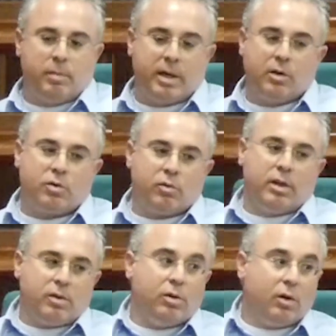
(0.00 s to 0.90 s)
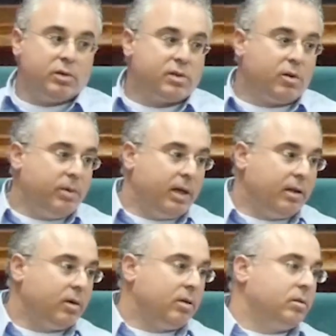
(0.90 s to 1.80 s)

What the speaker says: making sure that you don't stop data.